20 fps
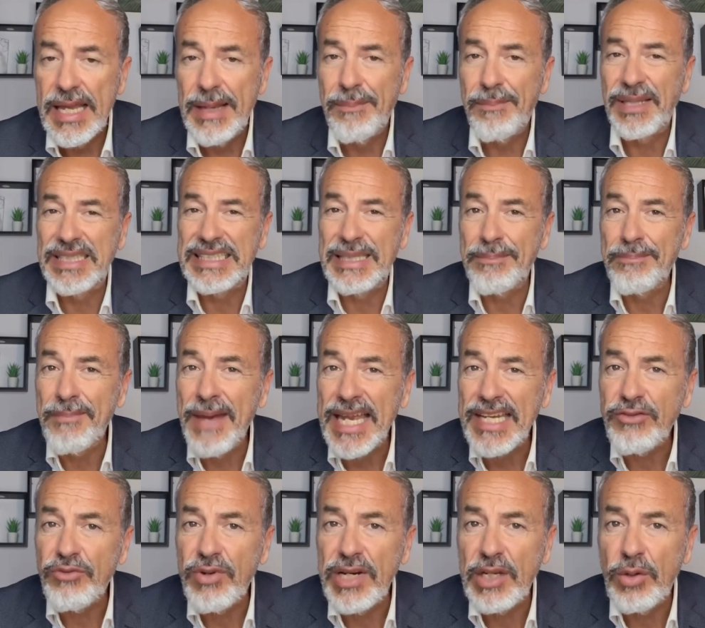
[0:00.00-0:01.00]
but the
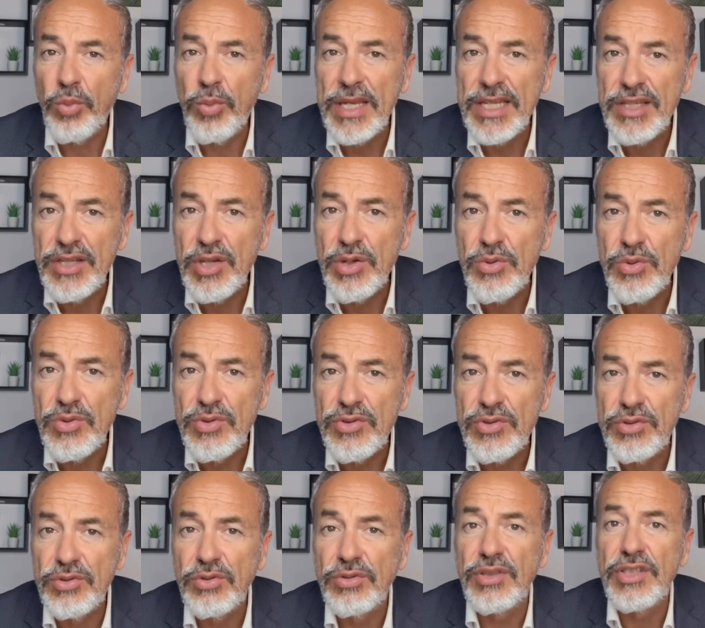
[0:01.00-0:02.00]
metric we use
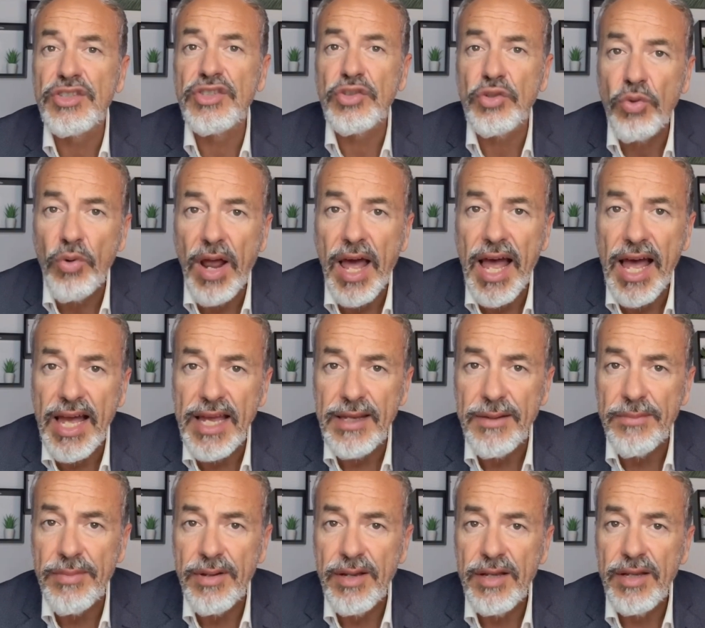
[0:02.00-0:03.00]
to
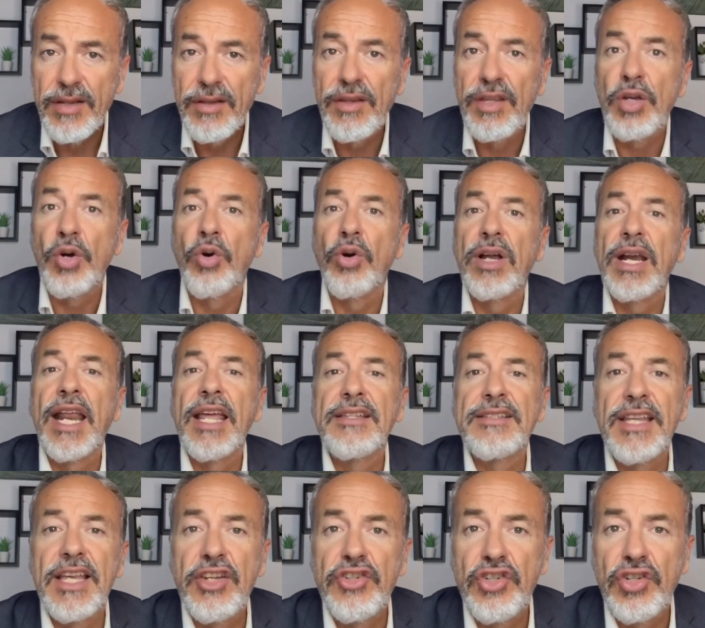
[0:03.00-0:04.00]
describe the
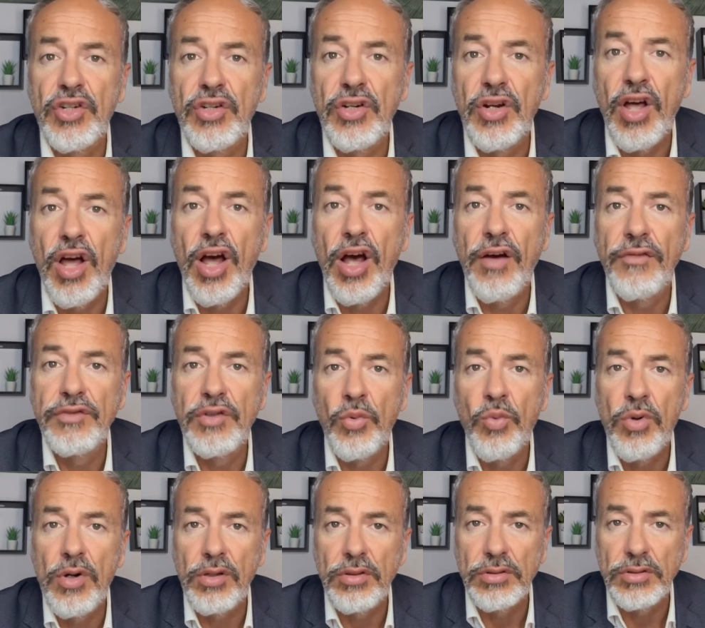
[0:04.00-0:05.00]
organization of the
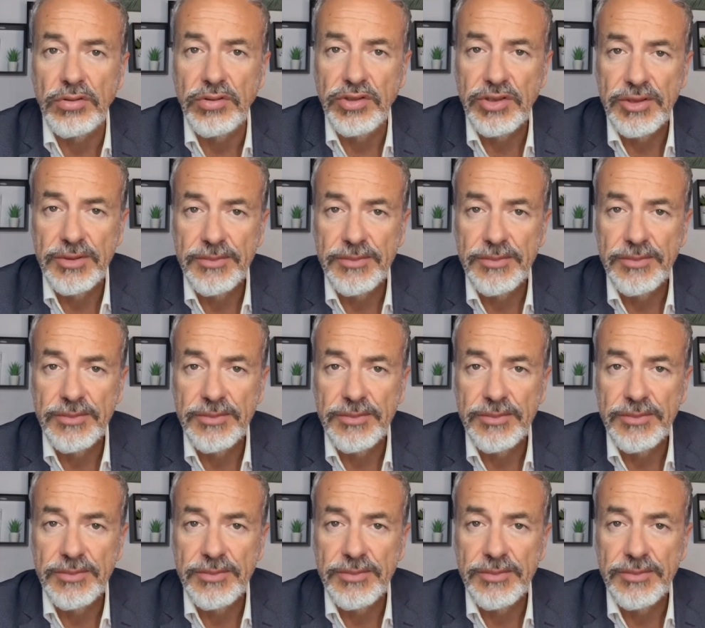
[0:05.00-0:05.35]
world.